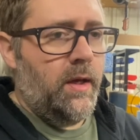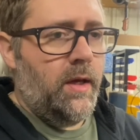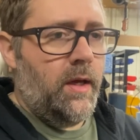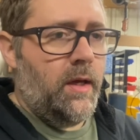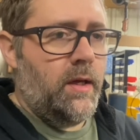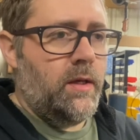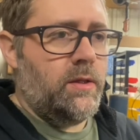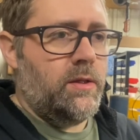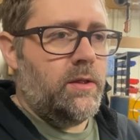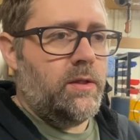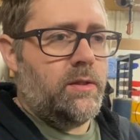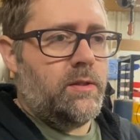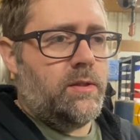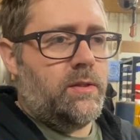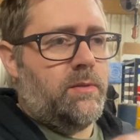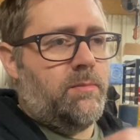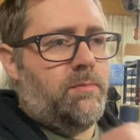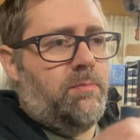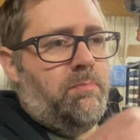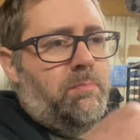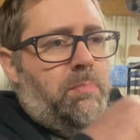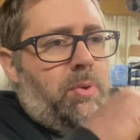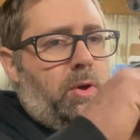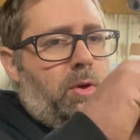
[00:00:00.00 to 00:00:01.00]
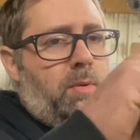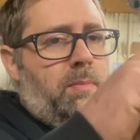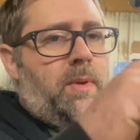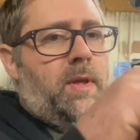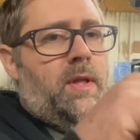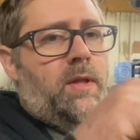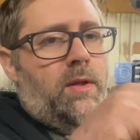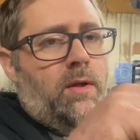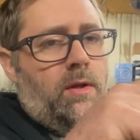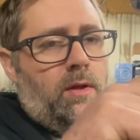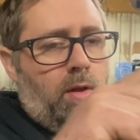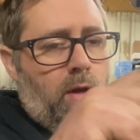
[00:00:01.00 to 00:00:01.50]
and just put them
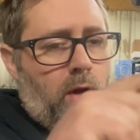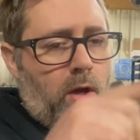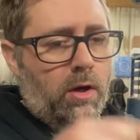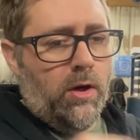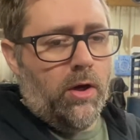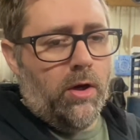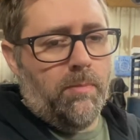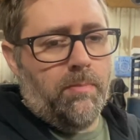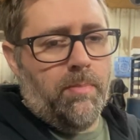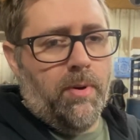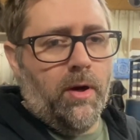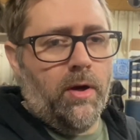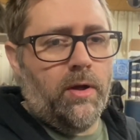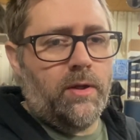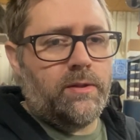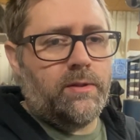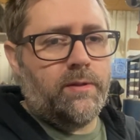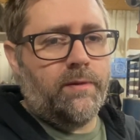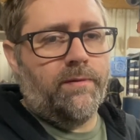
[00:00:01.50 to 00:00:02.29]
in the longer parts